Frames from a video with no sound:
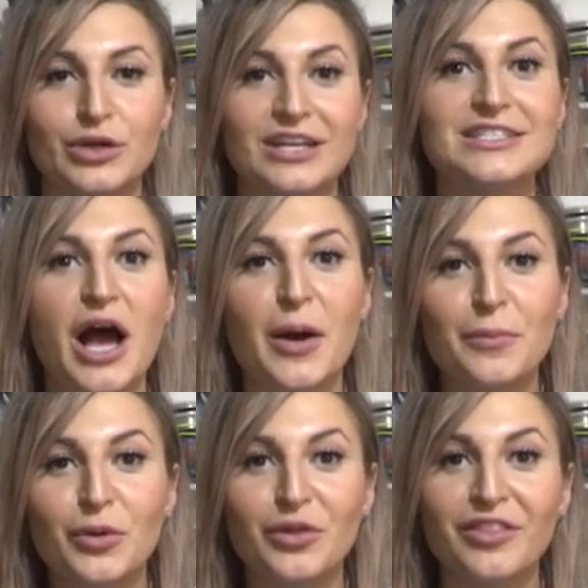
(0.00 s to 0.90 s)
gonna
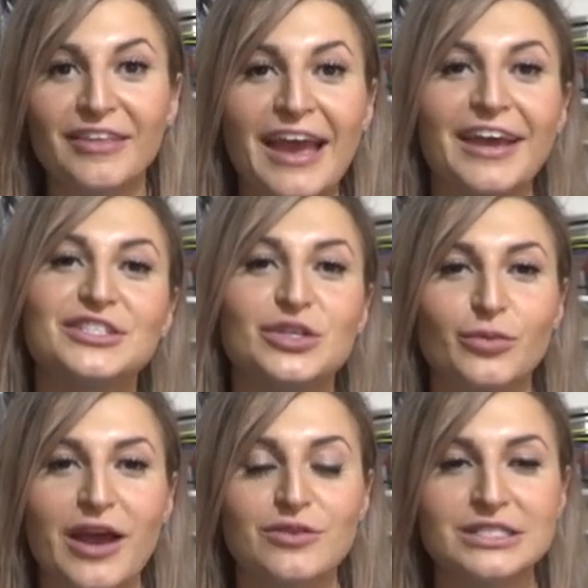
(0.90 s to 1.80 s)
tumble the eggs
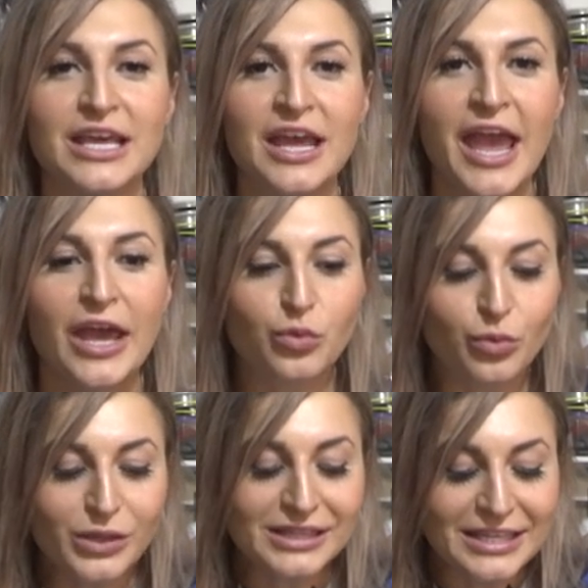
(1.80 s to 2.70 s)
around and
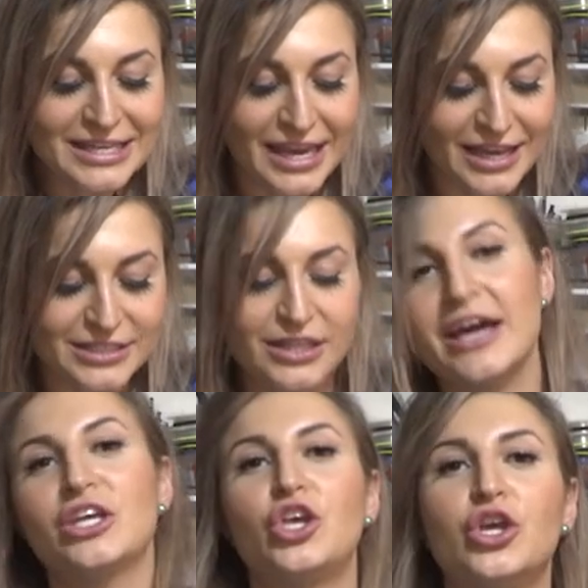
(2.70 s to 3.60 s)
really get
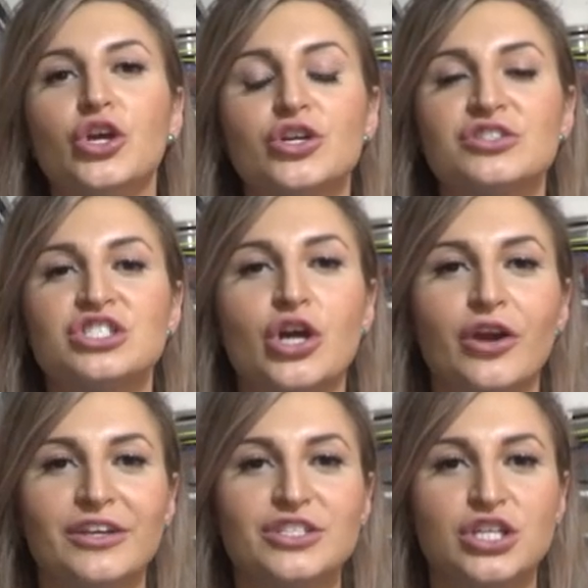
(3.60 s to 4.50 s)
that cure
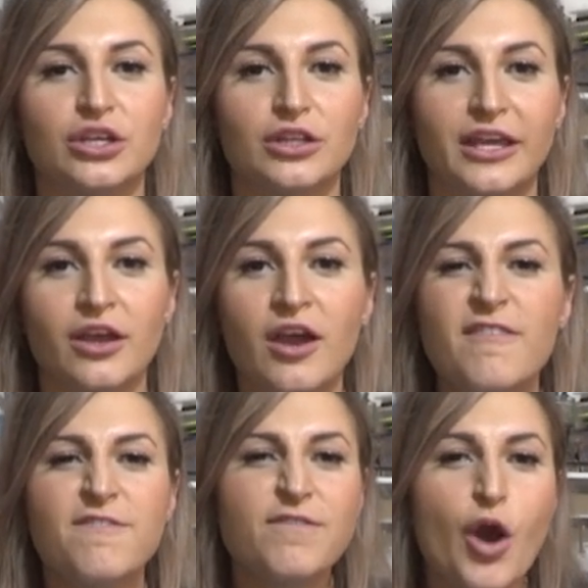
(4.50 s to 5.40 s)
starting to like
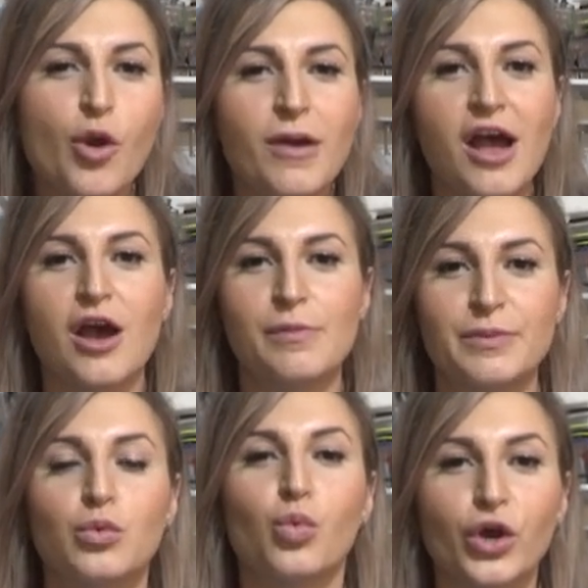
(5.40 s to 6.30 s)
foam up
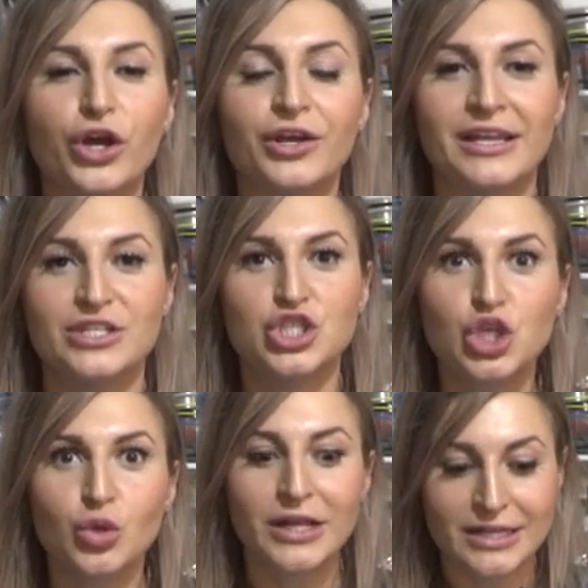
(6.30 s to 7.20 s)
and work and
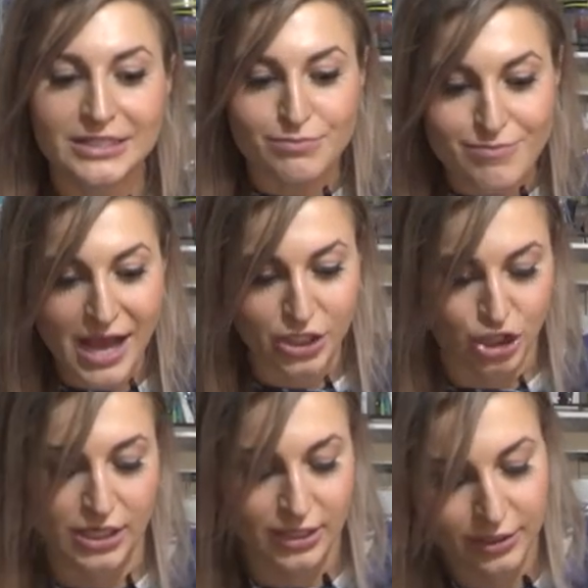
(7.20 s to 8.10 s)
do its
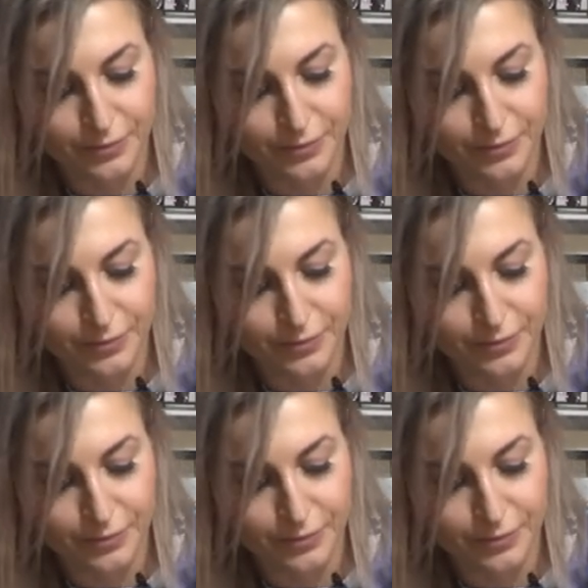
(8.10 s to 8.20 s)
magic.